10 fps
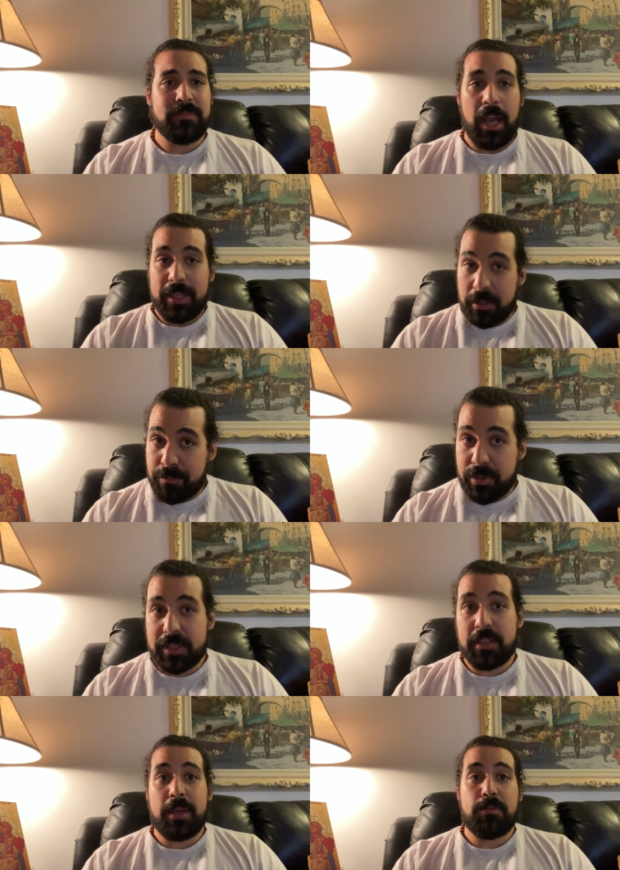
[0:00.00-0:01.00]
I did
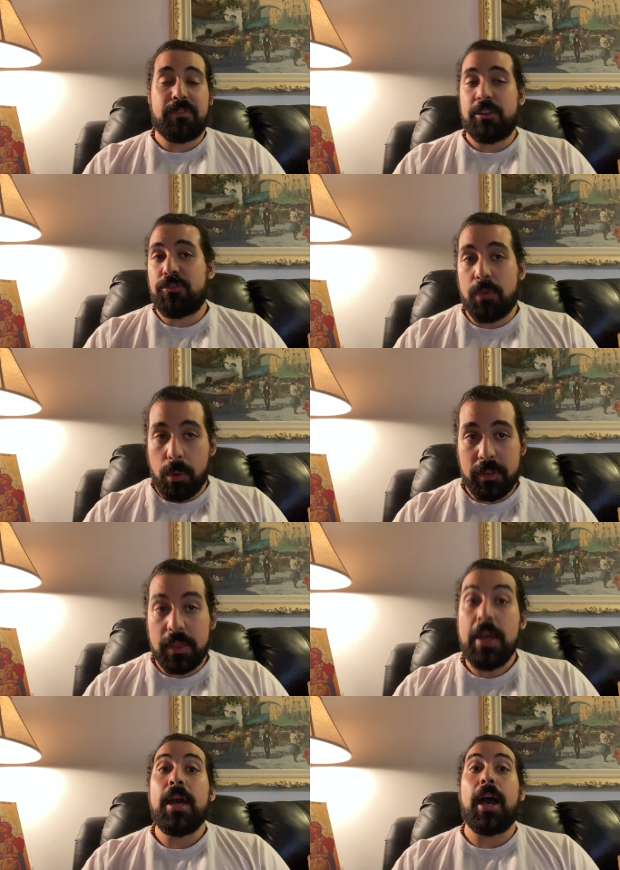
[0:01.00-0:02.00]
predict that they would finish fourth.
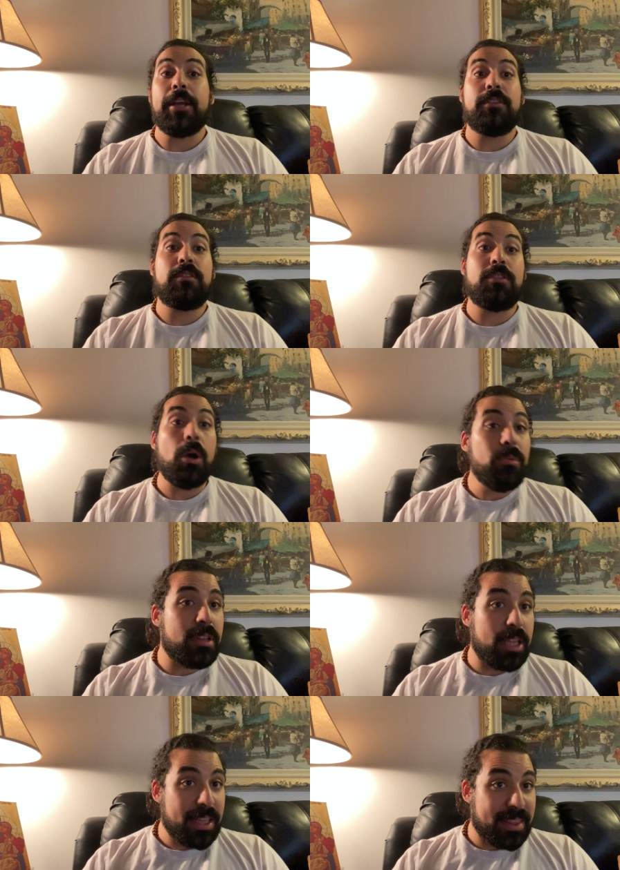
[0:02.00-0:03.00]
I don't
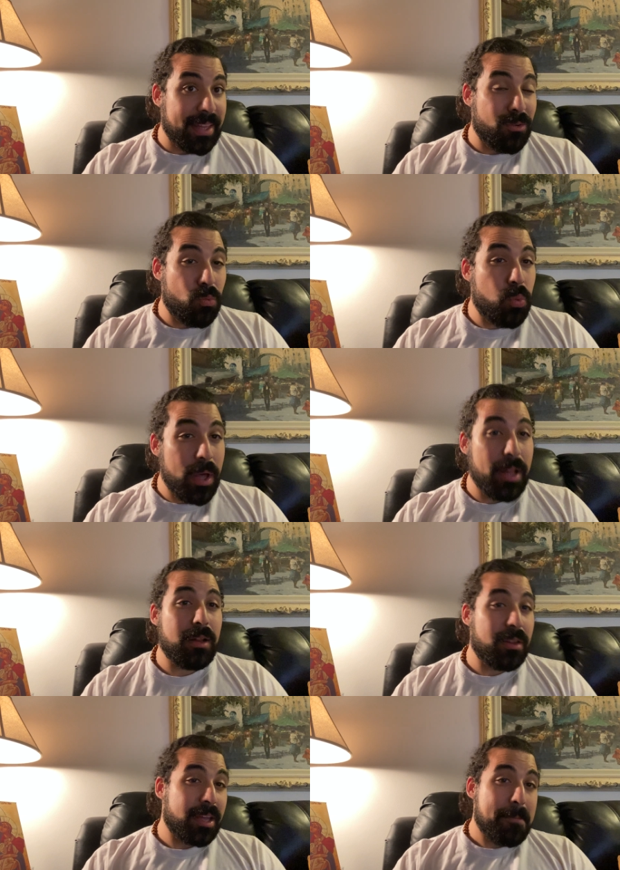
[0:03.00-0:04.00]
think they
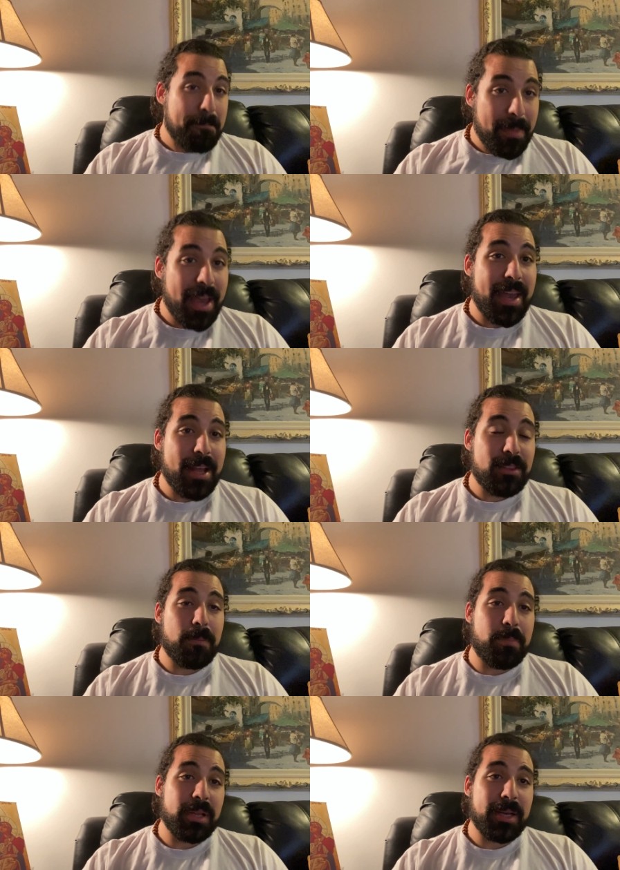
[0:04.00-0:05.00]
will. They may end
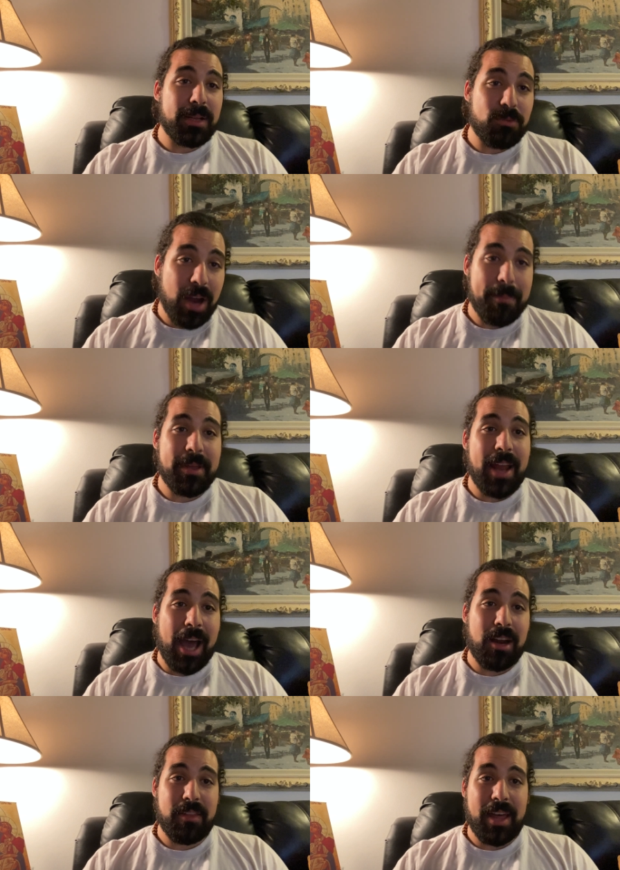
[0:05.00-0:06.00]
up pulling a rabbit
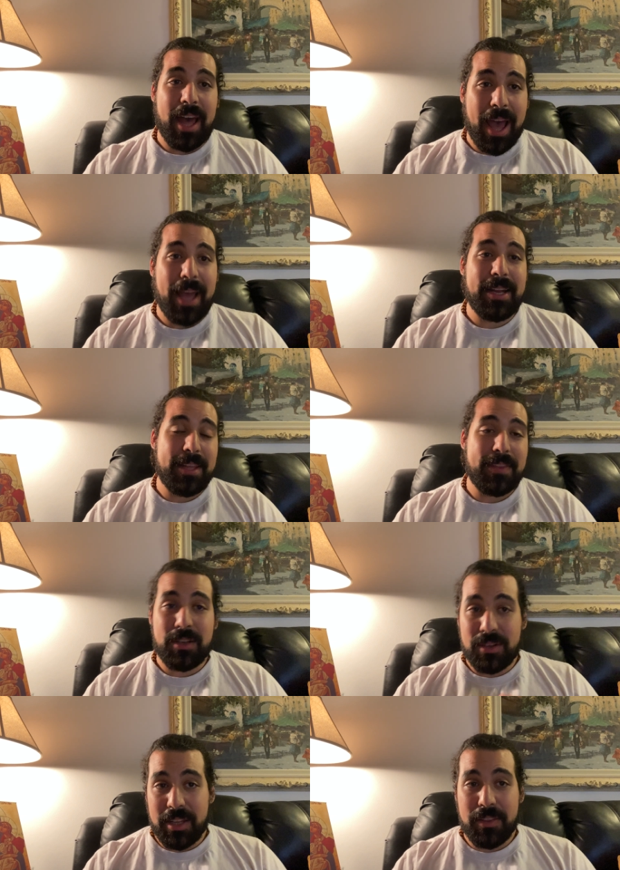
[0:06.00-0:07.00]
out of a hat in,
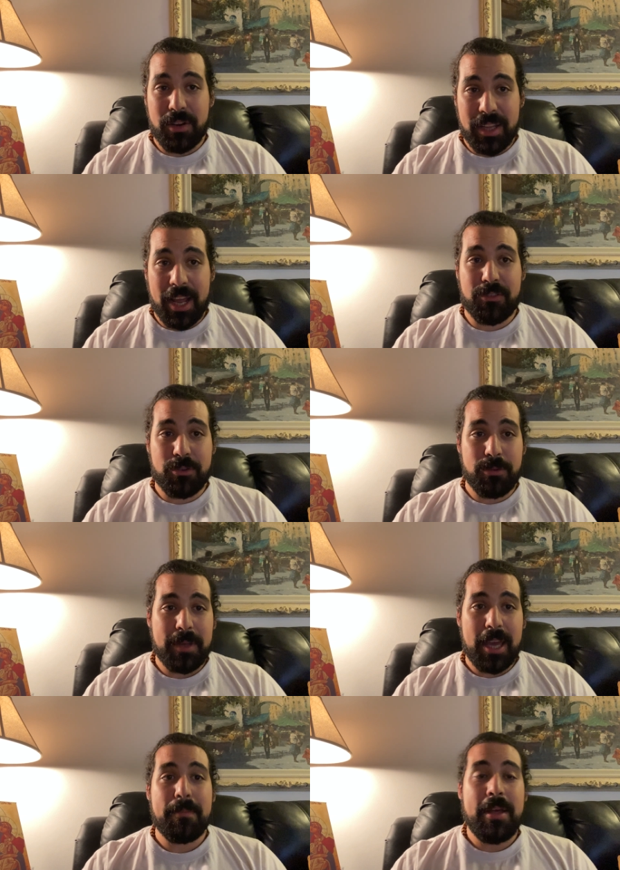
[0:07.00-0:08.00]
the, in their last group
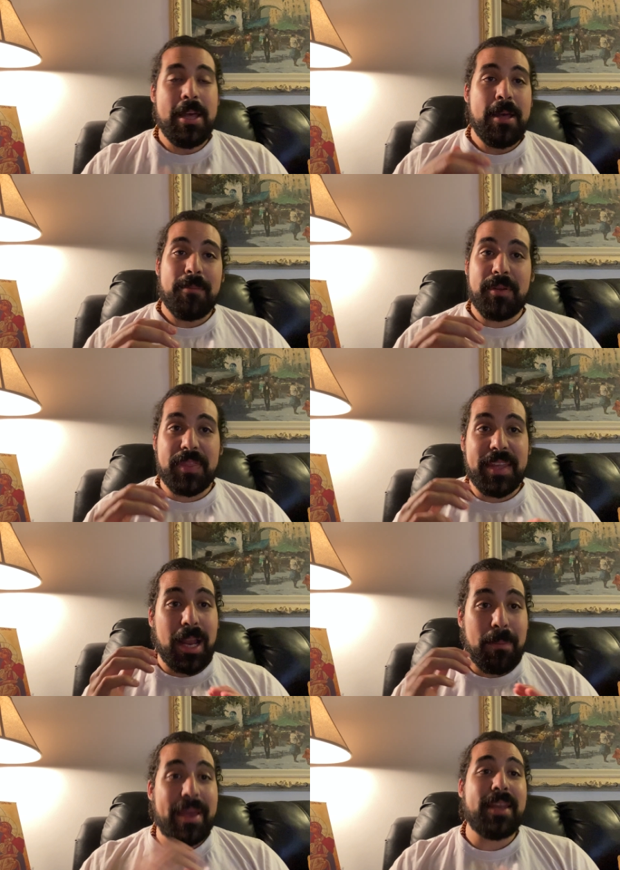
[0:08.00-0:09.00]
game, but the
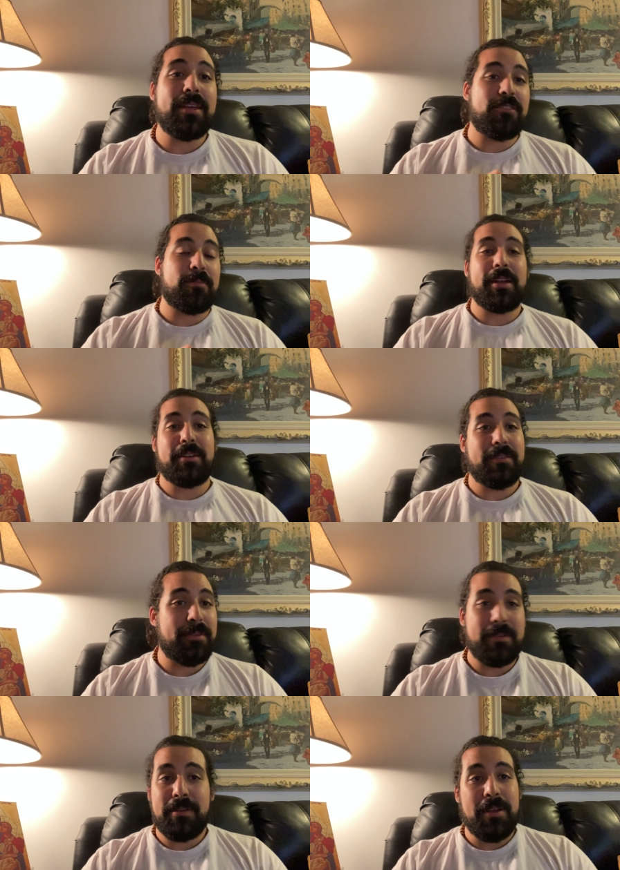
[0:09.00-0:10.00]
Albanians, man.
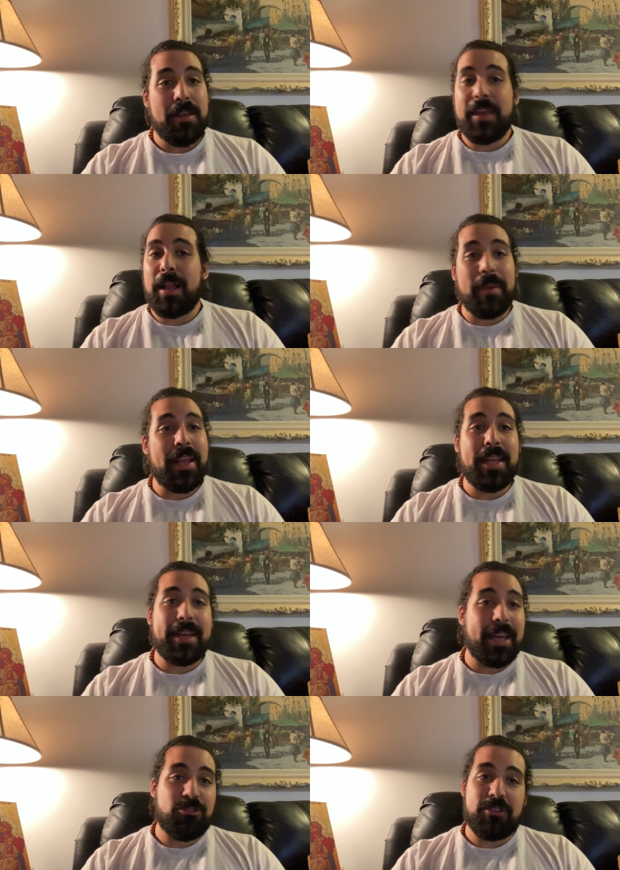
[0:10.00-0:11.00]
The Albanian
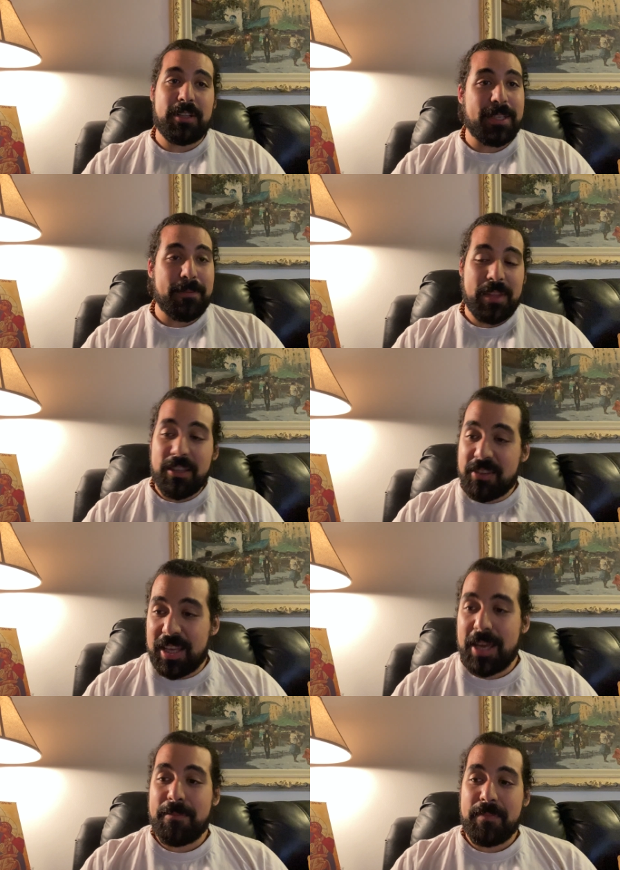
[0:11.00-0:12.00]
national team, this
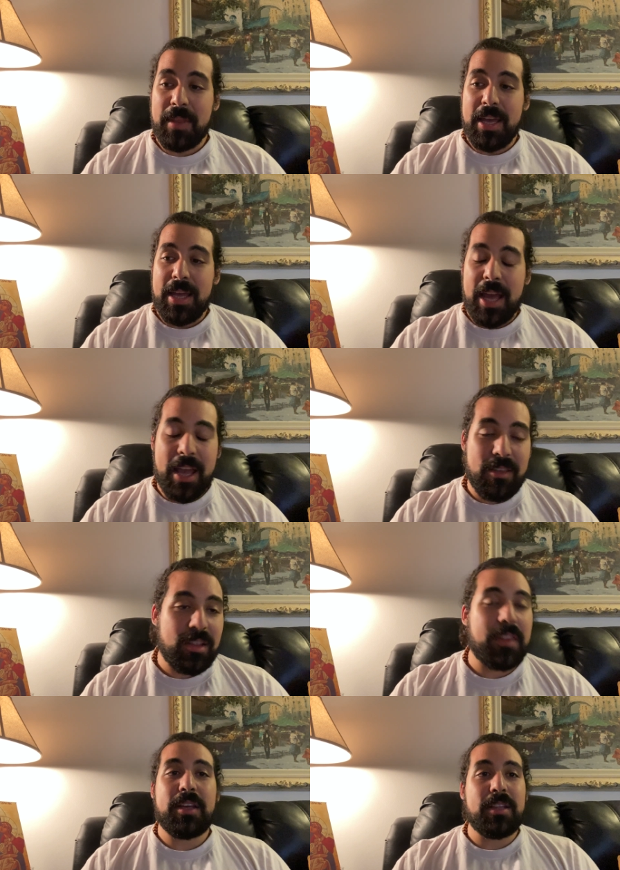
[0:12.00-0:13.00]
team is
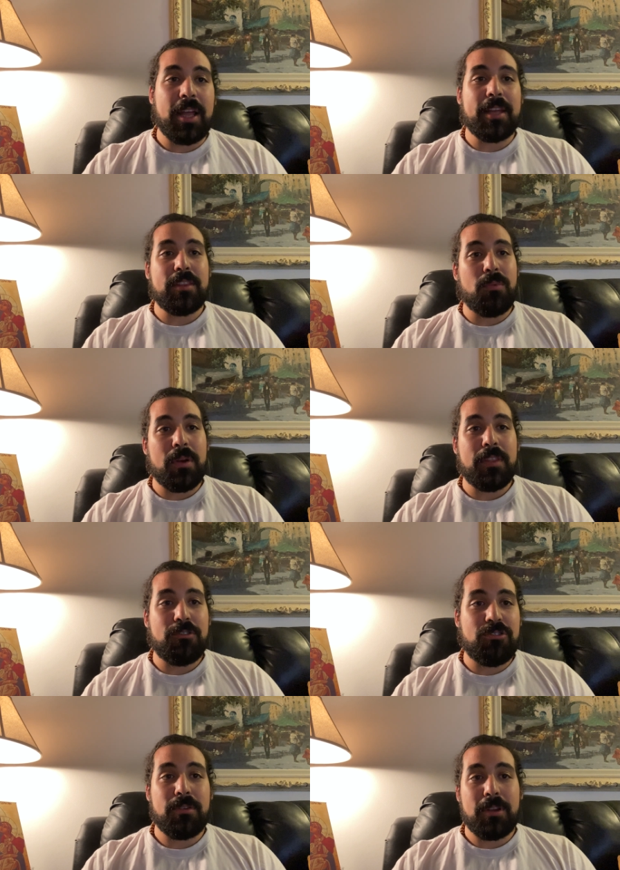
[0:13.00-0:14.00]
nothing like the one that
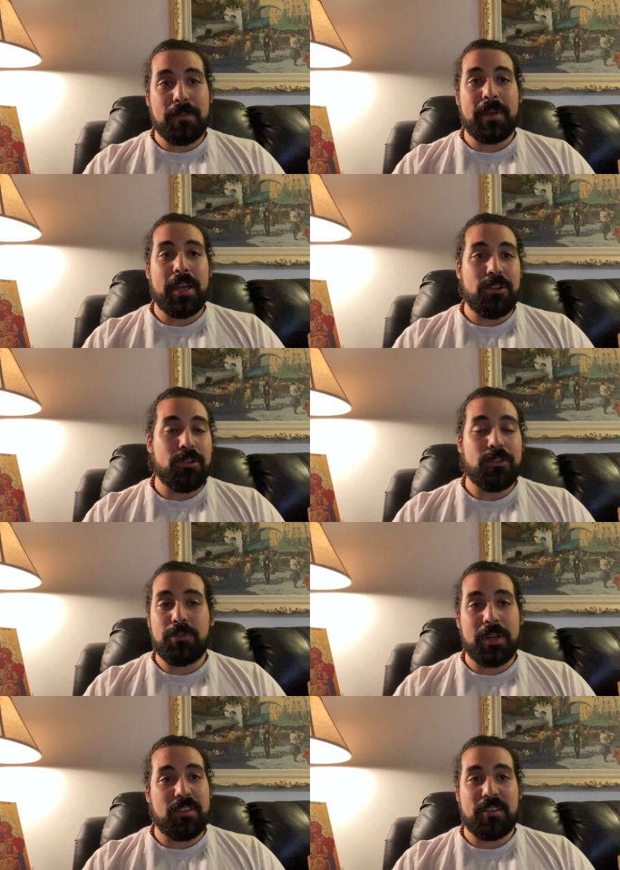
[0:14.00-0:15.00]
showed up at Euro
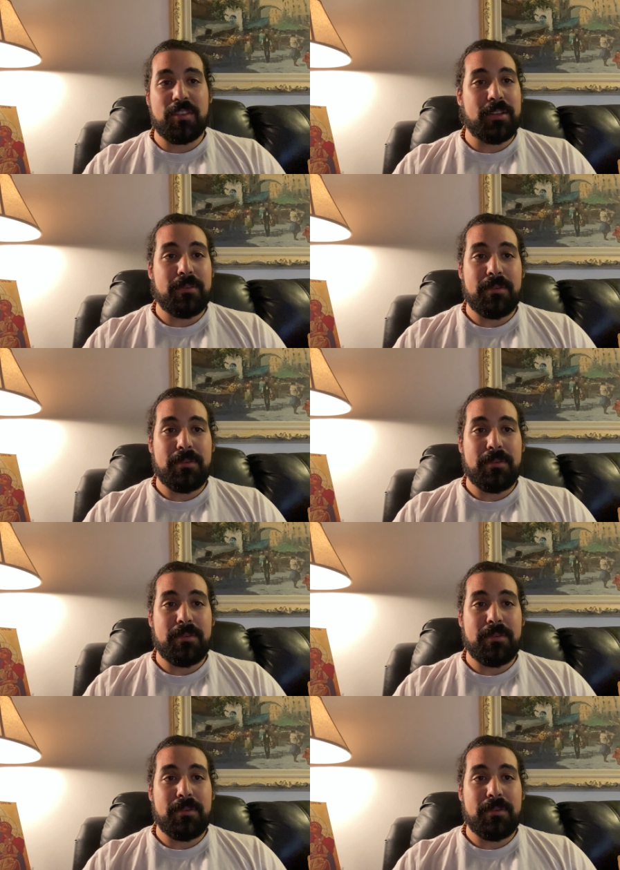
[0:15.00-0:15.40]
2016.